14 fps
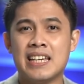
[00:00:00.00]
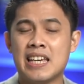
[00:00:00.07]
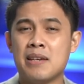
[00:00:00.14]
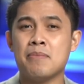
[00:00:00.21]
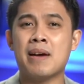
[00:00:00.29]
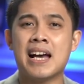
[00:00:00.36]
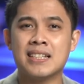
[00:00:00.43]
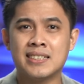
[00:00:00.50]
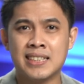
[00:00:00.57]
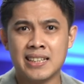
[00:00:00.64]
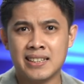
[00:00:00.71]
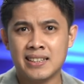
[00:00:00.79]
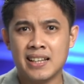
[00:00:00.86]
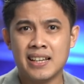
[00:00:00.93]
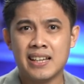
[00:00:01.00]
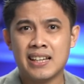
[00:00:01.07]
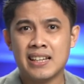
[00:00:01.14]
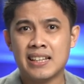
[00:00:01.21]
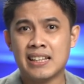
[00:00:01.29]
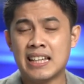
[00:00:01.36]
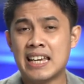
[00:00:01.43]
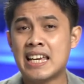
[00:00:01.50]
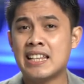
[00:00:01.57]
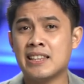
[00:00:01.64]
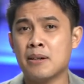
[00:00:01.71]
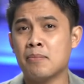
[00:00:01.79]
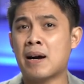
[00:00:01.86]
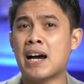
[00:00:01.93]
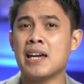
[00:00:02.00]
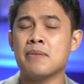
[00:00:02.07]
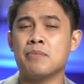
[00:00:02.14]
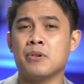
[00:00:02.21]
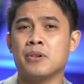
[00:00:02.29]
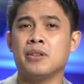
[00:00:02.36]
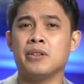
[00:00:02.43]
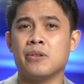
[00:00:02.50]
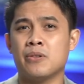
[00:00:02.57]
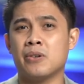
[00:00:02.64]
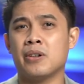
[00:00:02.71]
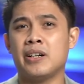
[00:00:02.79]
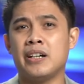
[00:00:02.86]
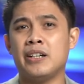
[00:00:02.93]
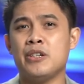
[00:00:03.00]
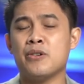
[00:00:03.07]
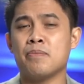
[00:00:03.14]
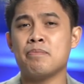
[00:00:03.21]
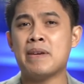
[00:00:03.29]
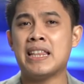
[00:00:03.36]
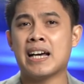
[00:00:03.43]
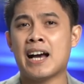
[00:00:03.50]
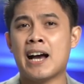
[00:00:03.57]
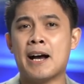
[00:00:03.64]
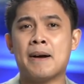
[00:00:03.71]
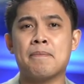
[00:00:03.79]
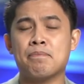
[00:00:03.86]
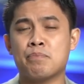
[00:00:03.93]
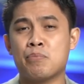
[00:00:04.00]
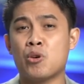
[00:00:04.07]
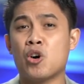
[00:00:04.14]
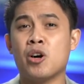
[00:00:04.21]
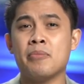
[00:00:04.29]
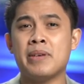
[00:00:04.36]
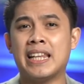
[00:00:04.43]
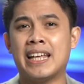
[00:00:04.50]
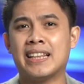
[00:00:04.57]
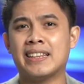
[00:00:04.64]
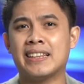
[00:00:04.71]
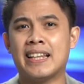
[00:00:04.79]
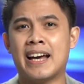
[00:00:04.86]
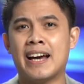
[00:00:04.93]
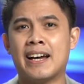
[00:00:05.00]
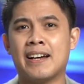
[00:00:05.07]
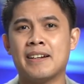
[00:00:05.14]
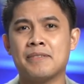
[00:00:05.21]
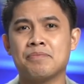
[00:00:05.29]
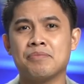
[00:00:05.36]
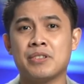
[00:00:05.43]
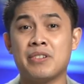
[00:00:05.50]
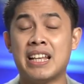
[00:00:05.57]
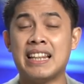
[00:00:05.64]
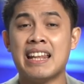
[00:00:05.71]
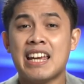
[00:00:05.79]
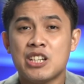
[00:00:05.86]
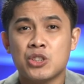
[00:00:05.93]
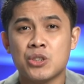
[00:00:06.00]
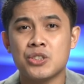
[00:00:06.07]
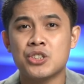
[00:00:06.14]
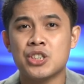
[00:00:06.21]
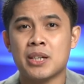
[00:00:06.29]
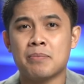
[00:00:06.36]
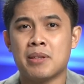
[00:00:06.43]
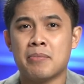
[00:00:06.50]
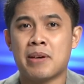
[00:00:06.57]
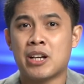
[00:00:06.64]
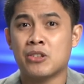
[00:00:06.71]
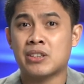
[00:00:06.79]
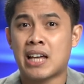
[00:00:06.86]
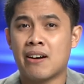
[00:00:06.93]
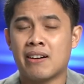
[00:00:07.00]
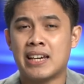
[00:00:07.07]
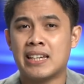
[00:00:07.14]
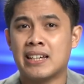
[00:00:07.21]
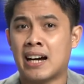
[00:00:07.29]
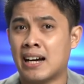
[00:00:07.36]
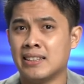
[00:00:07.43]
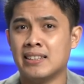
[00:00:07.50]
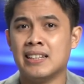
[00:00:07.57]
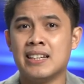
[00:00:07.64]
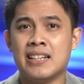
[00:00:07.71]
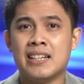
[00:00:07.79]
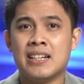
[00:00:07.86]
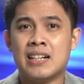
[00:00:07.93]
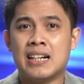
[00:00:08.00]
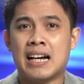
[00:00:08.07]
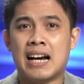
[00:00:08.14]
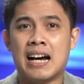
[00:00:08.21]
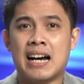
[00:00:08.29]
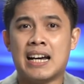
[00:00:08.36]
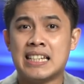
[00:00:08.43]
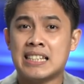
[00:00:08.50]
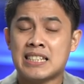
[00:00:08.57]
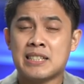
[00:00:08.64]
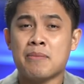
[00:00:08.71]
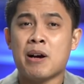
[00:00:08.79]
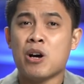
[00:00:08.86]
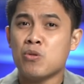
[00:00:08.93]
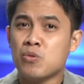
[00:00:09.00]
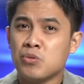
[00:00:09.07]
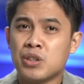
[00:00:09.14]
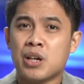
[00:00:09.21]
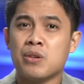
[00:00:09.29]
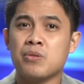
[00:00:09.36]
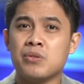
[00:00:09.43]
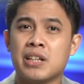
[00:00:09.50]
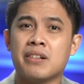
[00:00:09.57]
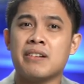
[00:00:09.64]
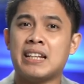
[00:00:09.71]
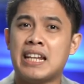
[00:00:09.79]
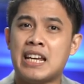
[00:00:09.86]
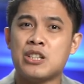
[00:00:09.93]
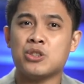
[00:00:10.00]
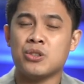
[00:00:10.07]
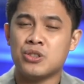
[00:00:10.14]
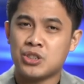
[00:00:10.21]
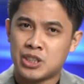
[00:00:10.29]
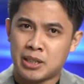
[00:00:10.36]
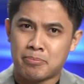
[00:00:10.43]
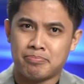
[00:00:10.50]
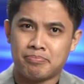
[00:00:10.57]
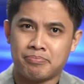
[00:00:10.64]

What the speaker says: Imagine, in the Bible or yung pinaka-prominent na relationship na meron tayo kay God, isa sa mga unang-unang relationship